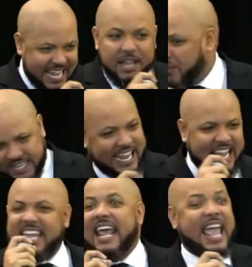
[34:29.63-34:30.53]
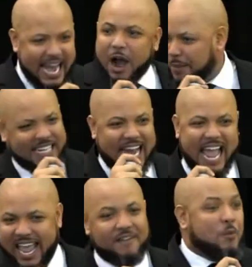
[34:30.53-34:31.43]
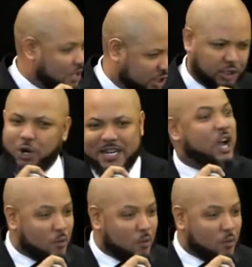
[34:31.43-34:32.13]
I eat, when can I eat it, and how much can I have? Which too much?